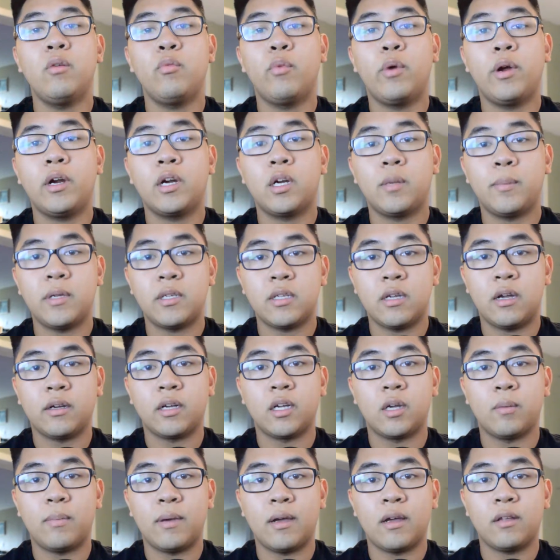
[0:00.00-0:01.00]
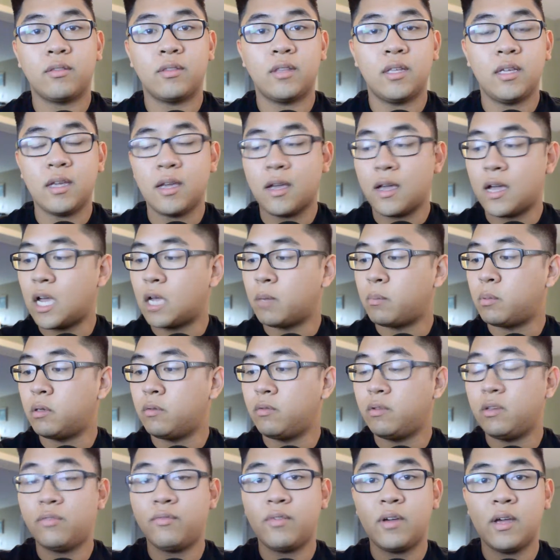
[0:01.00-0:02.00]
we're going to be talking about the
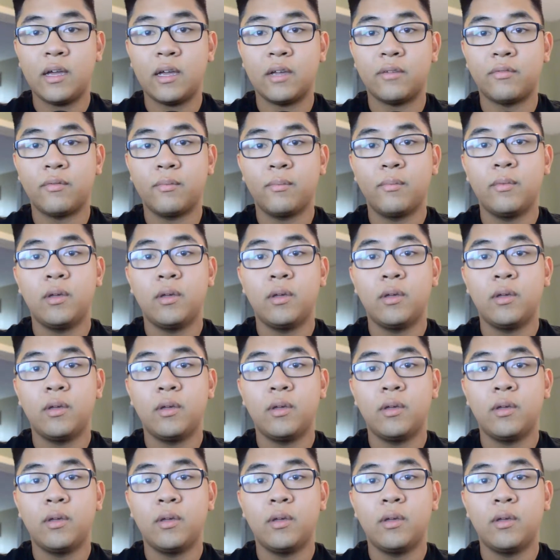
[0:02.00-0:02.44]
IPV5.